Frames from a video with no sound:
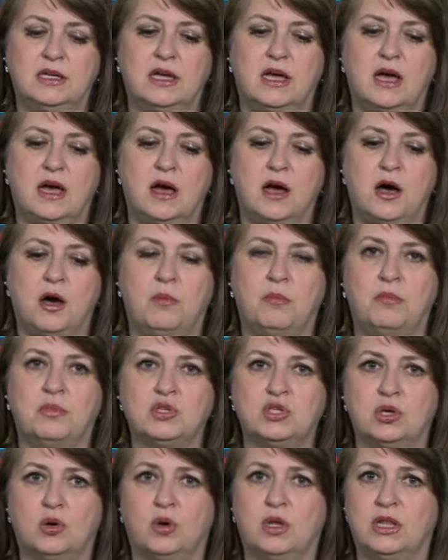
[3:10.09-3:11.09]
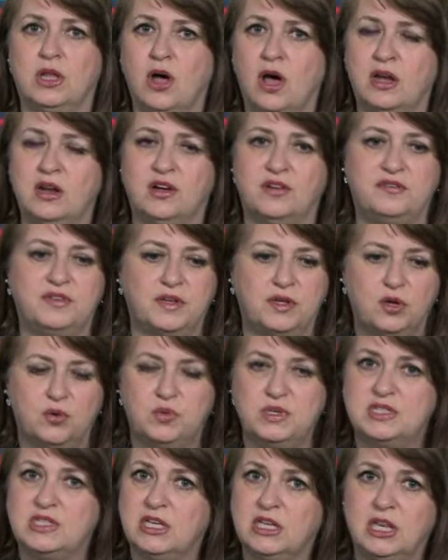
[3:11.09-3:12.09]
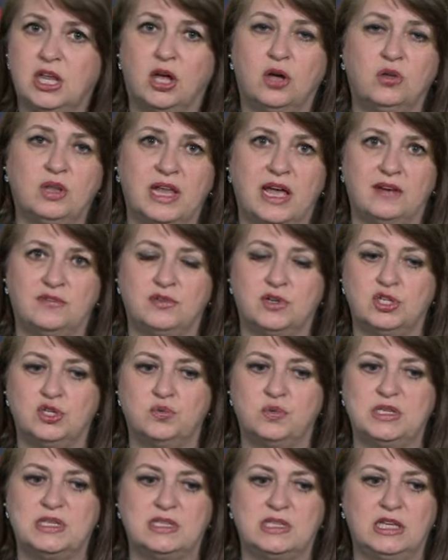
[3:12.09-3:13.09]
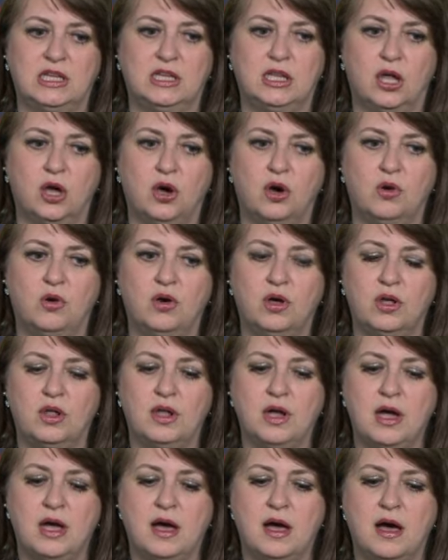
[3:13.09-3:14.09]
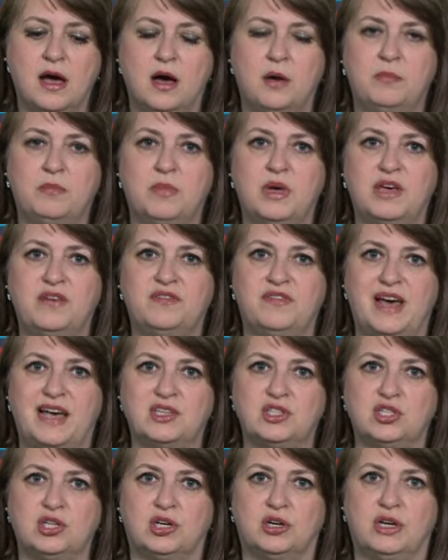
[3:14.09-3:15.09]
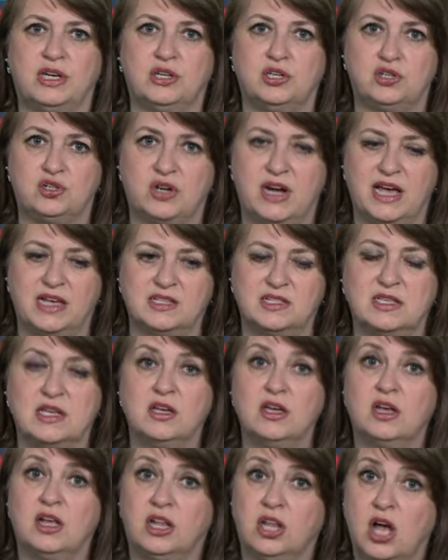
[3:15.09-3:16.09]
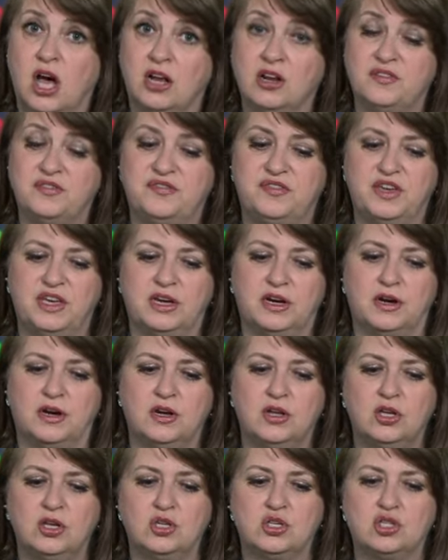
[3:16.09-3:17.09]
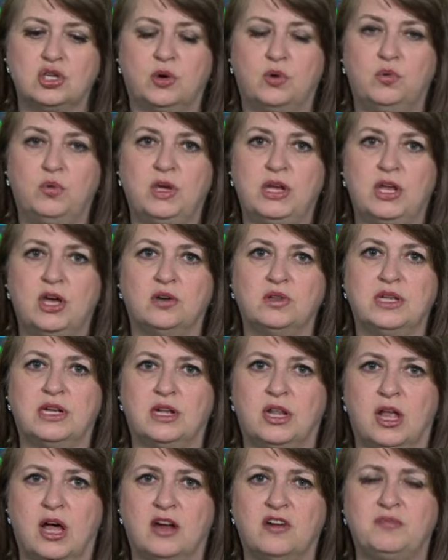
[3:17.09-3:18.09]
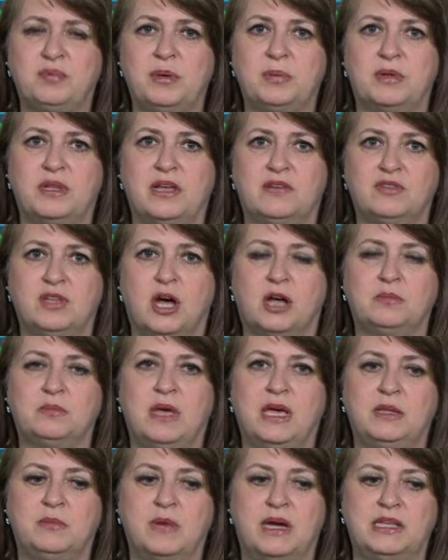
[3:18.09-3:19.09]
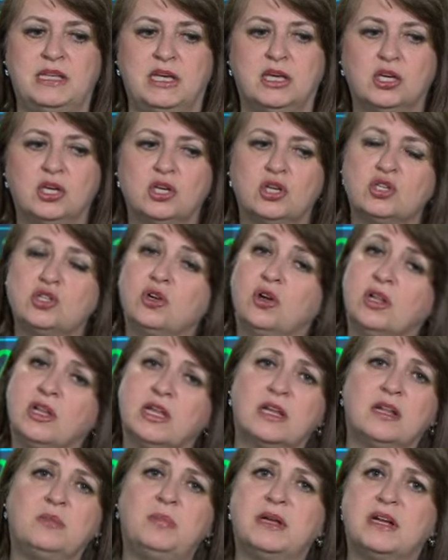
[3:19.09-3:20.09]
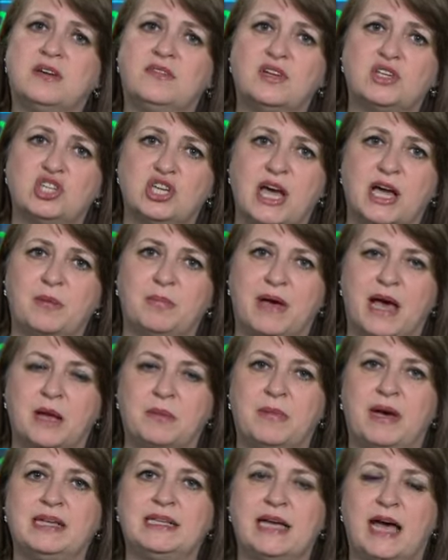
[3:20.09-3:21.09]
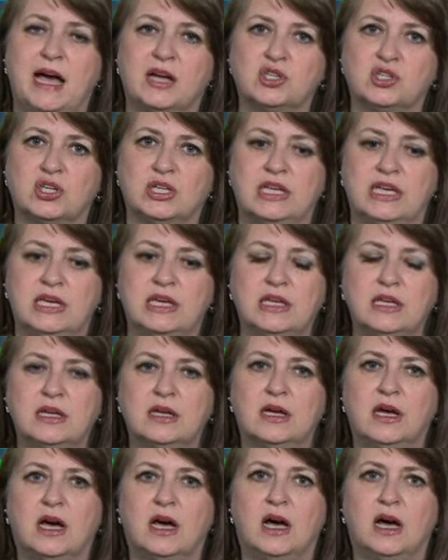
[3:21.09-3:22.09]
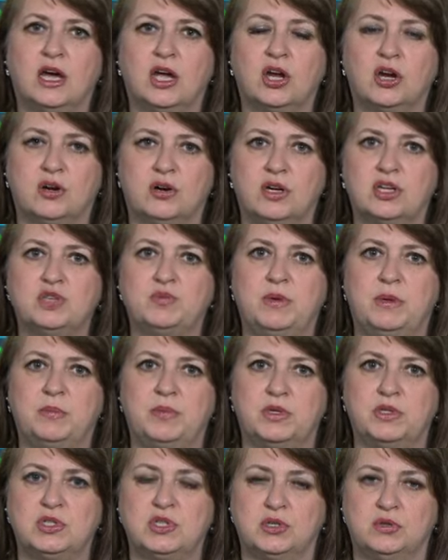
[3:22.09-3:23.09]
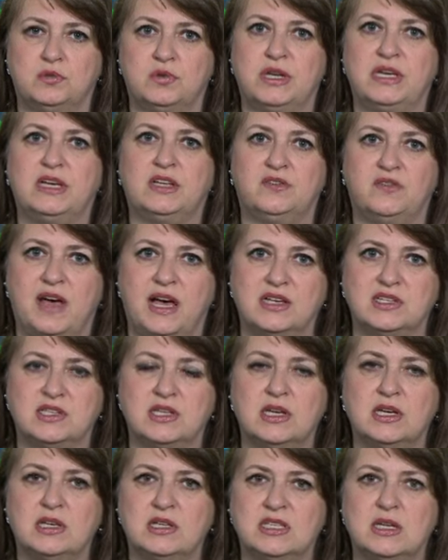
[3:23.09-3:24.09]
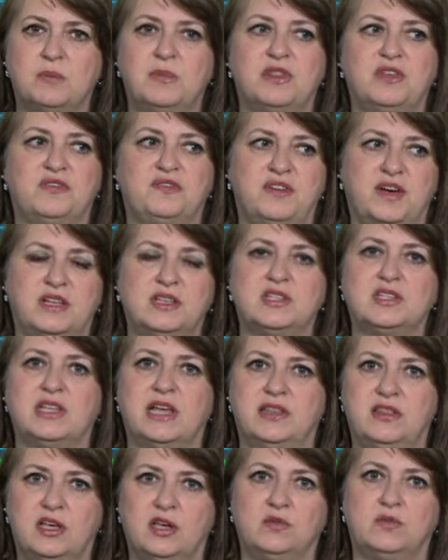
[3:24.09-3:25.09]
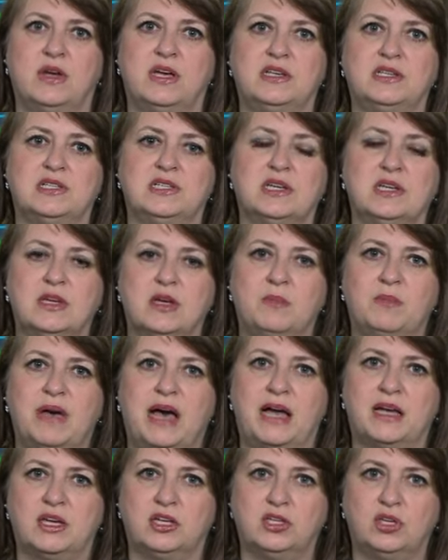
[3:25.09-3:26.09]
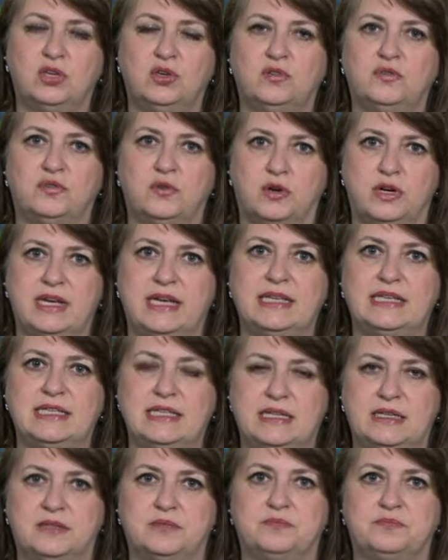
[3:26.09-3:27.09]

Um, so a lot of, we see low leverage, we see low um, investor interest, a lot of fear. So we know that a lot of people have not made money. So a little bit of a check back might actually uh, encourage people to reinvest some of the funds that they raised back in Q4 18.